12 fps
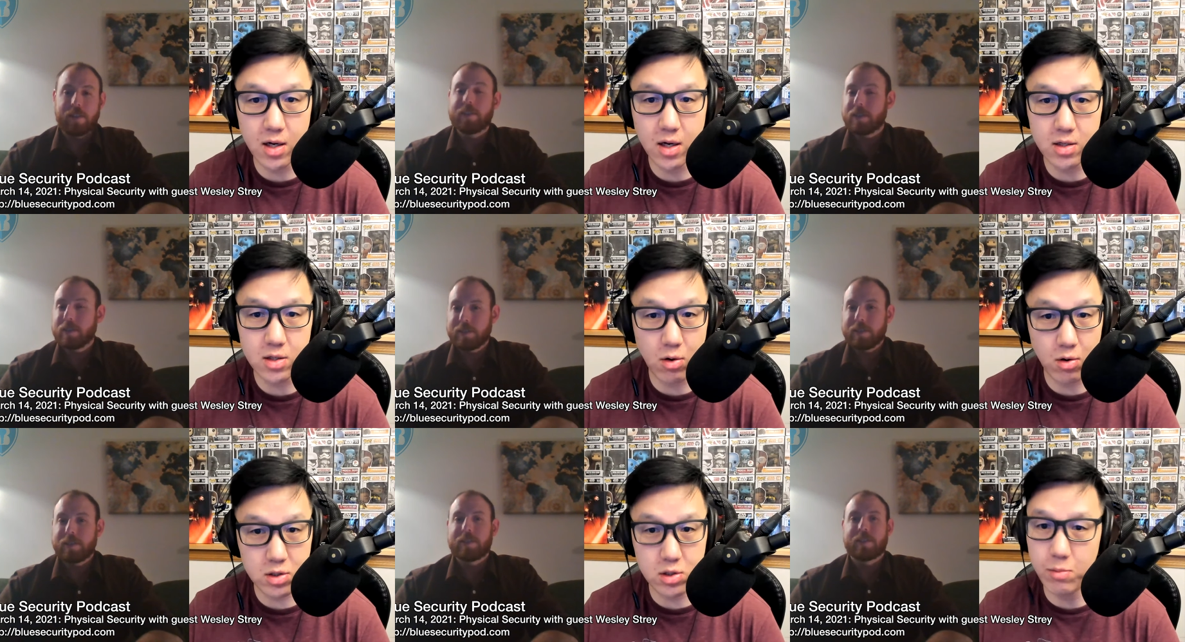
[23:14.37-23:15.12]
Speaker 1: Uh,
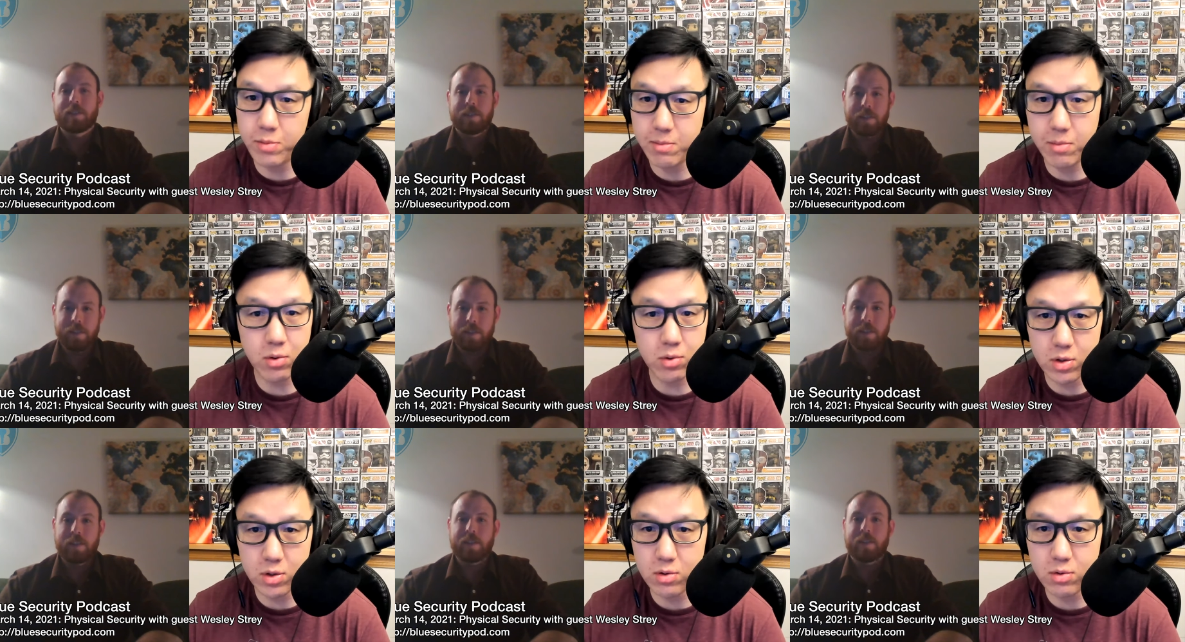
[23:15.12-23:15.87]
there are still people
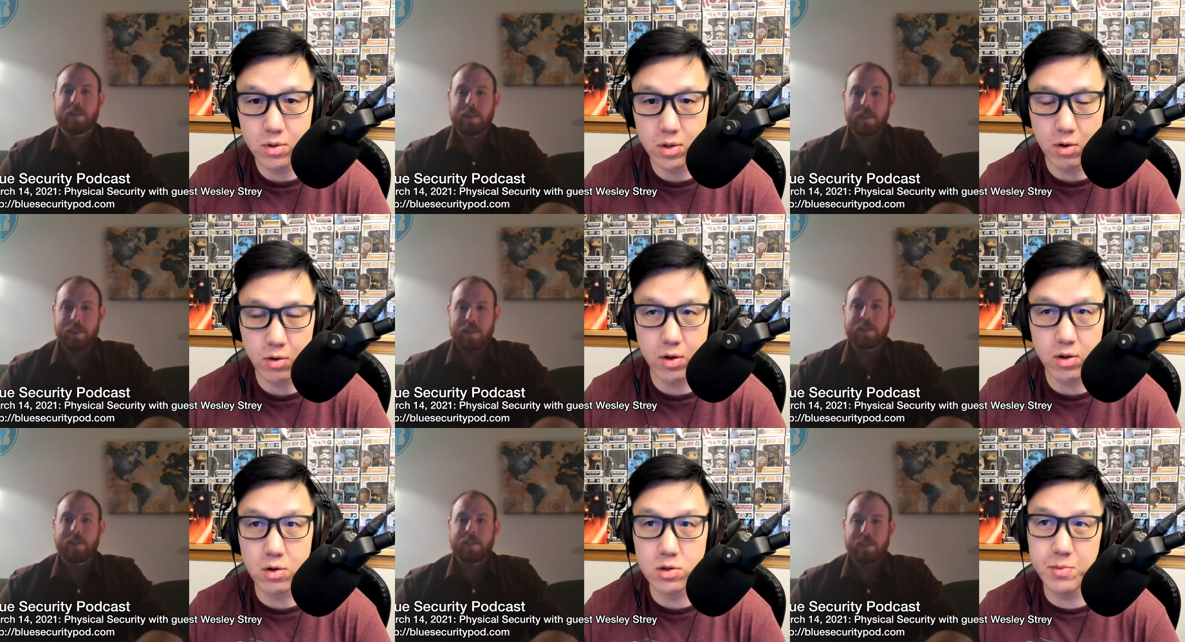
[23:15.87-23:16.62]
who do. You know,
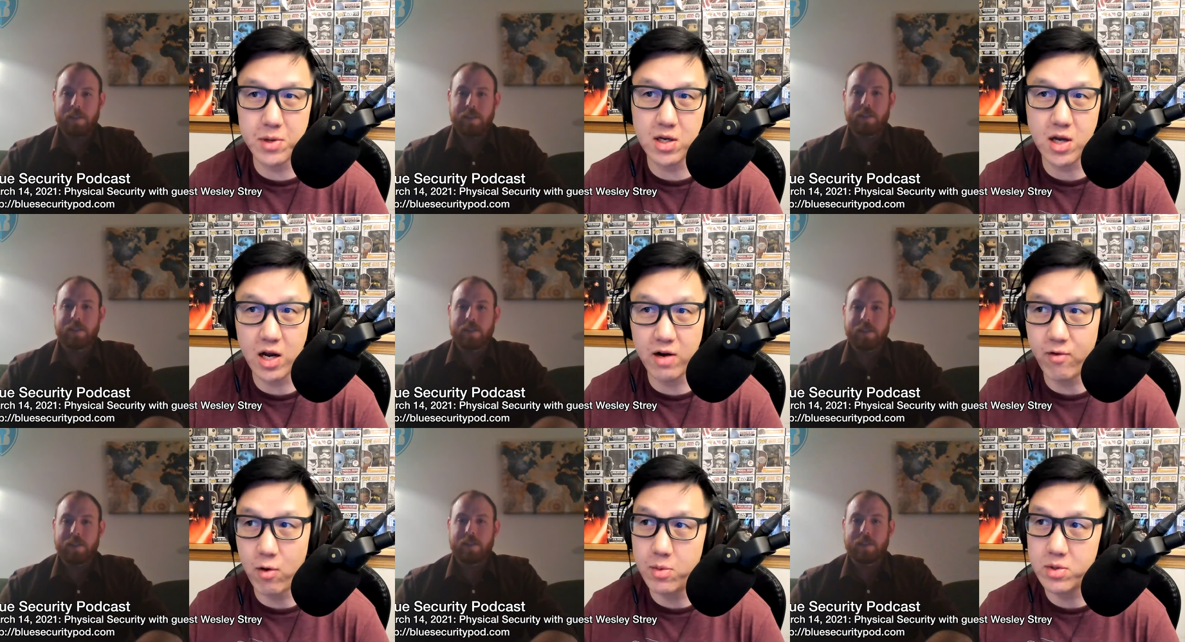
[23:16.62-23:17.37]
there's been kind
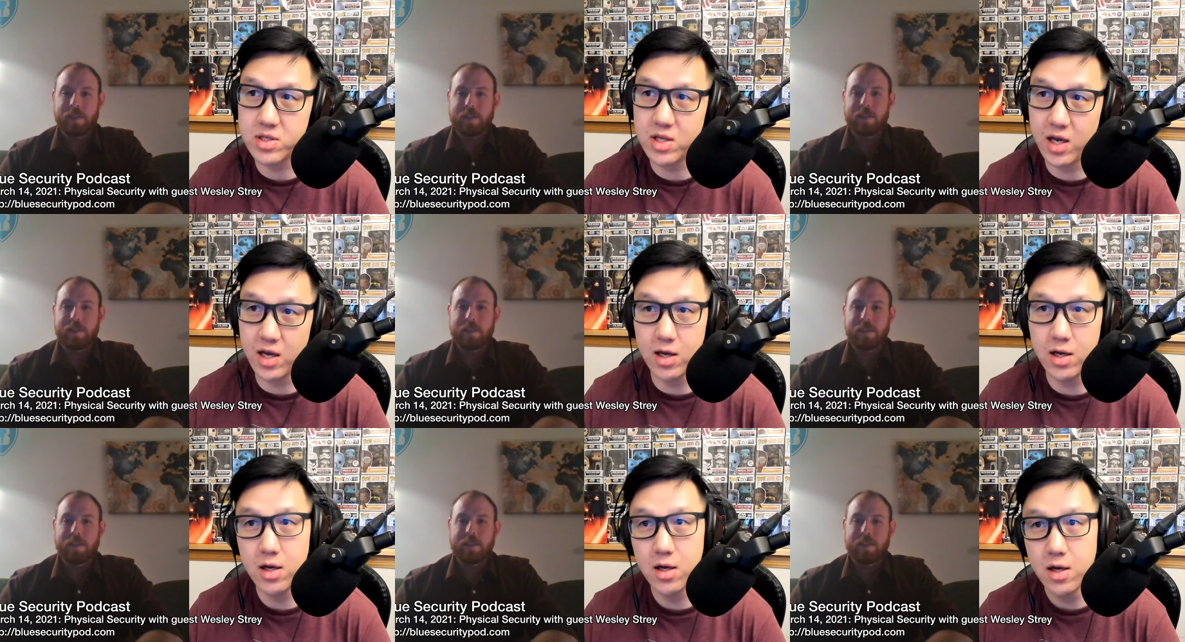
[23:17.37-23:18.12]
of almost
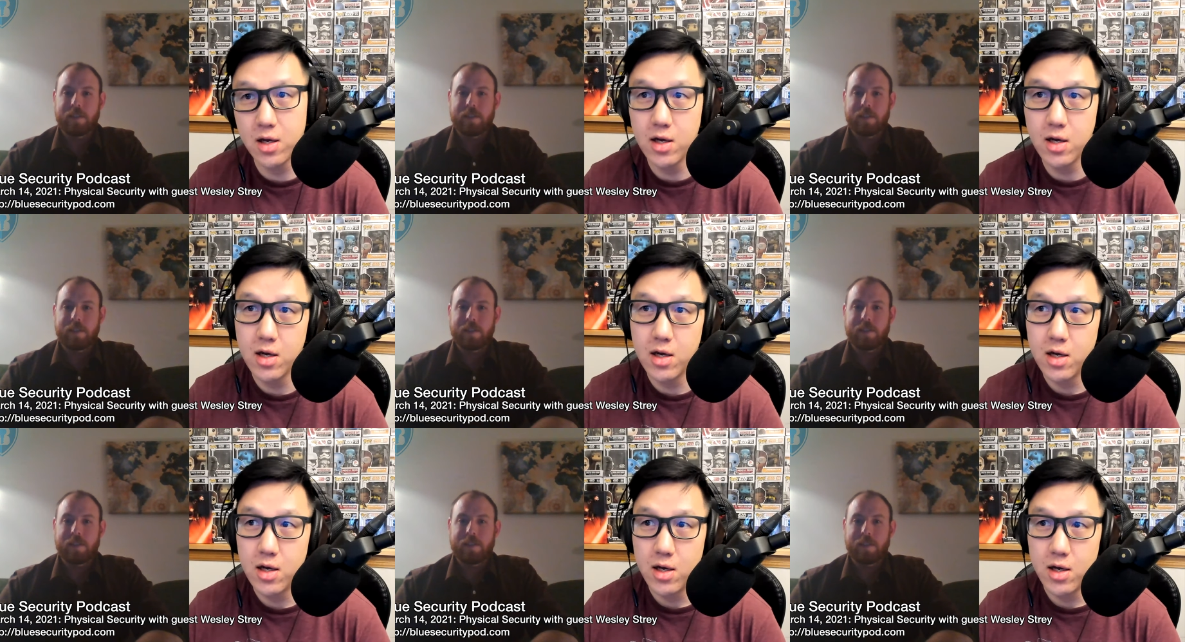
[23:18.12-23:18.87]
a
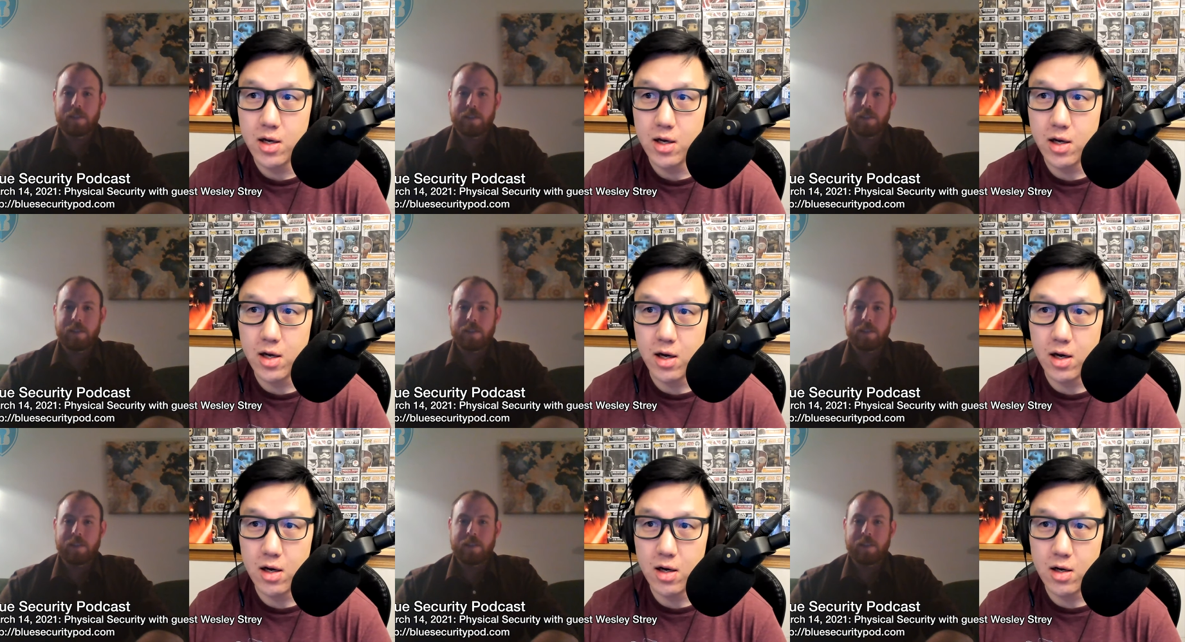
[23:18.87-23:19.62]

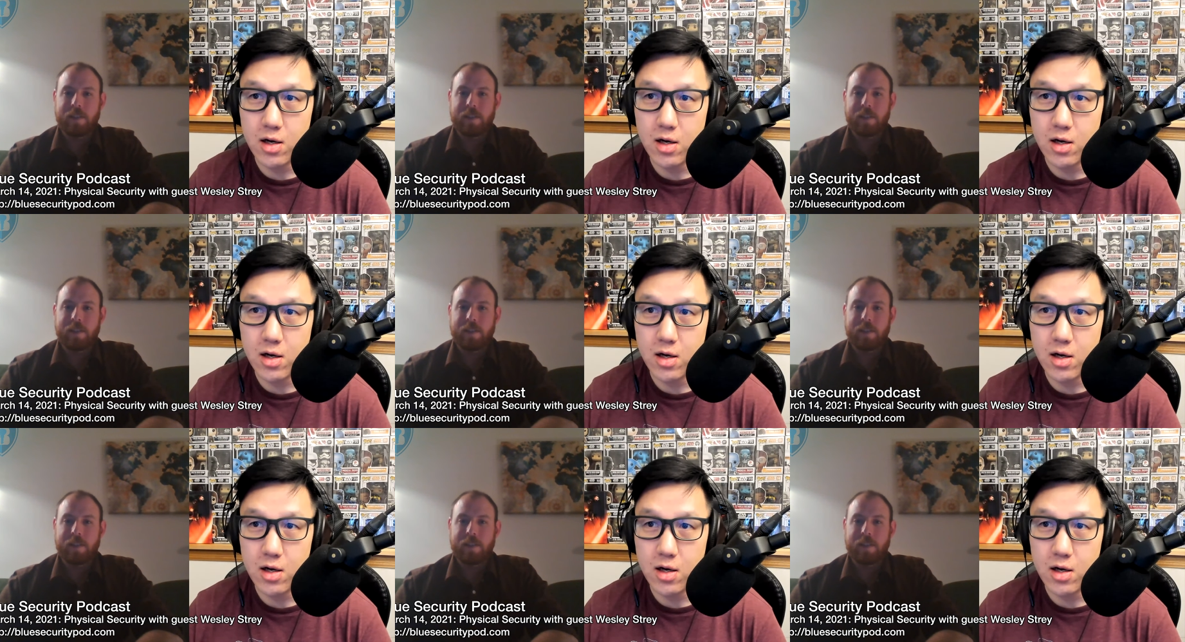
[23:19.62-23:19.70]
uh,